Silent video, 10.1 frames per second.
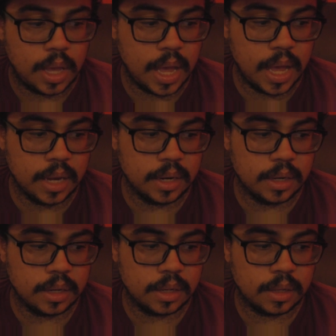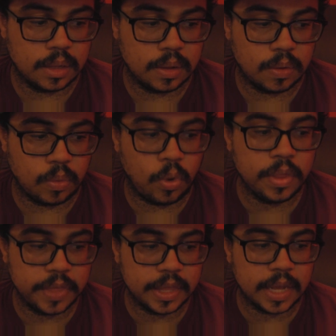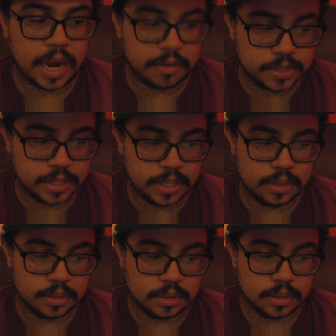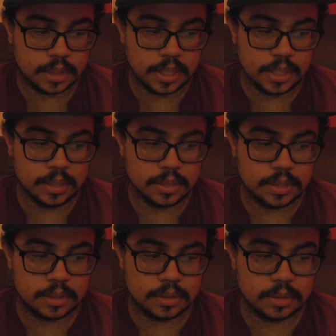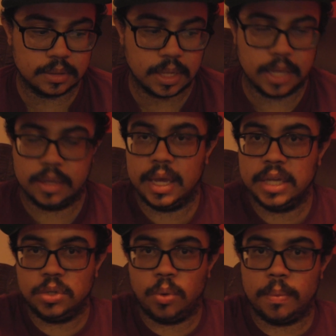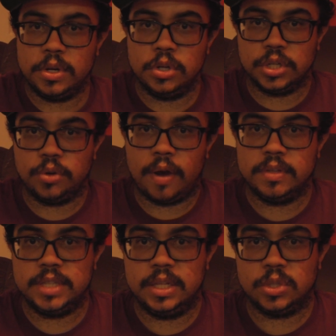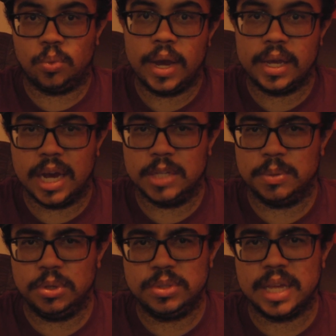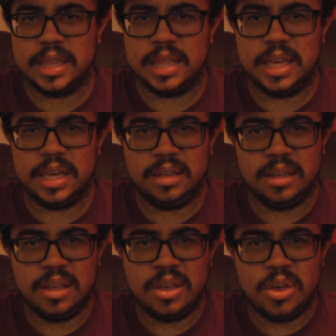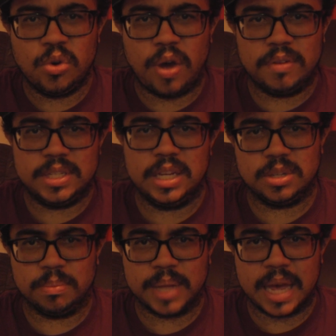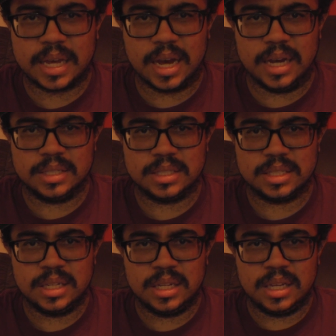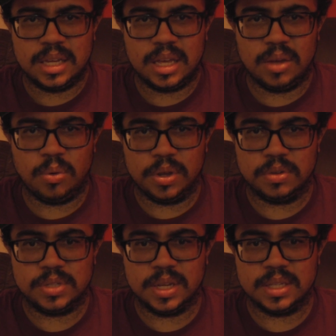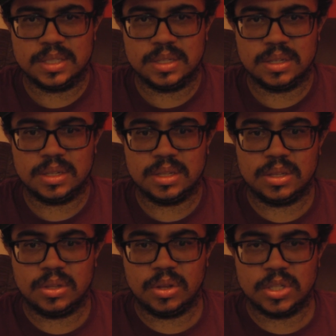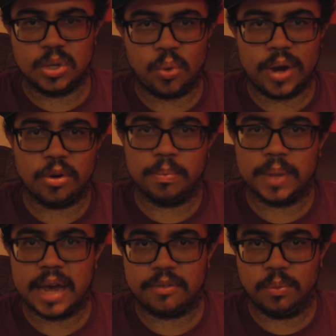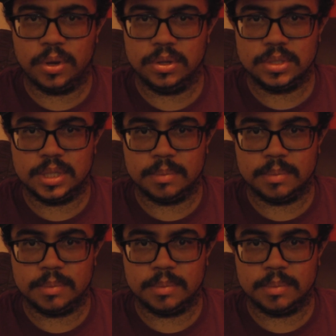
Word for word: And one thing that I've seen is like Asian women usually gravitating to white guys, but you said that they gravitate to black guys. And what you see is is it white or black from what you see?